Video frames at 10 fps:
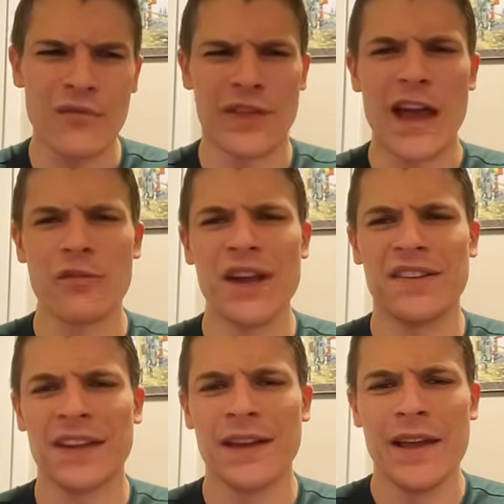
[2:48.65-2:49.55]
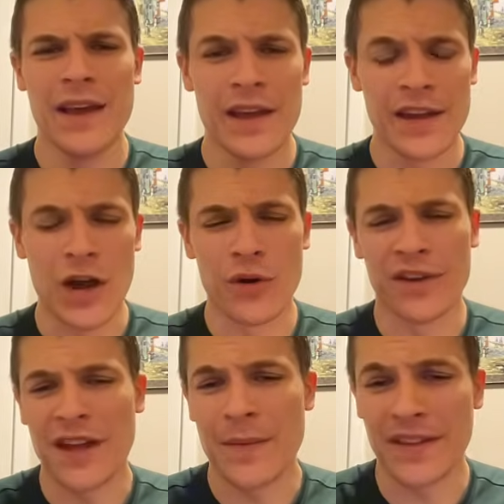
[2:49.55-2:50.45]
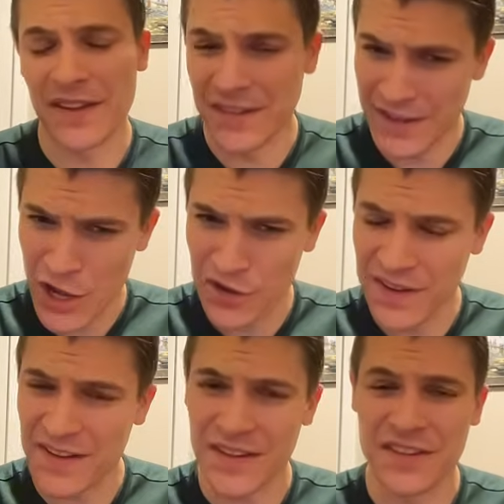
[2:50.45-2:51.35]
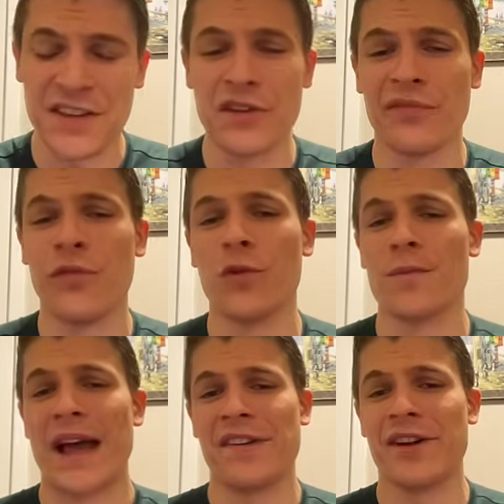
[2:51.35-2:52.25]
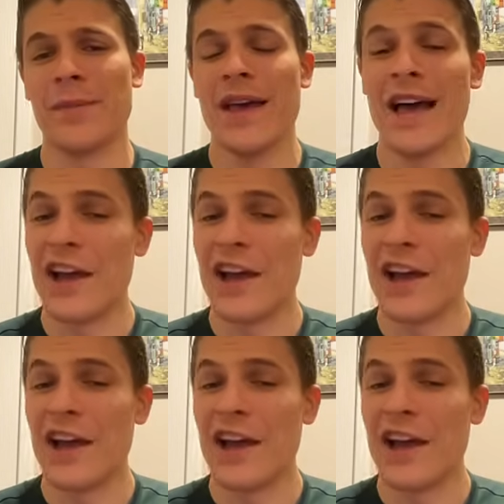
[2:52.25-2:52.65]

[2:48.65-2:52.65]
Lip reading: For that reason, now we're examining the COs. This is a tier 4 matchup.